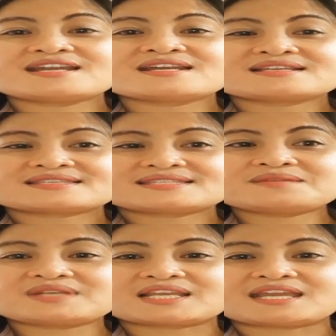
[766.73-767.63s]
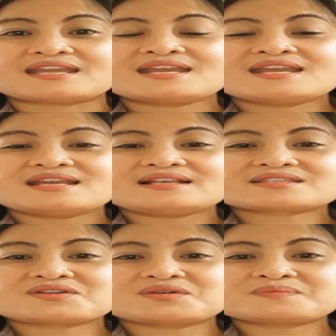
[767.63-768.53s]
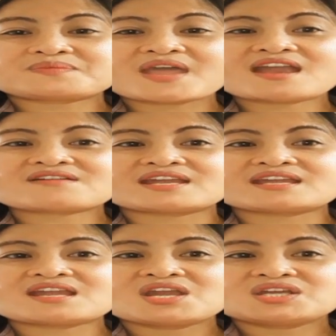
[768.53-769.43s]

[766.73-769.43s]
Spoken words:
Simile is comparing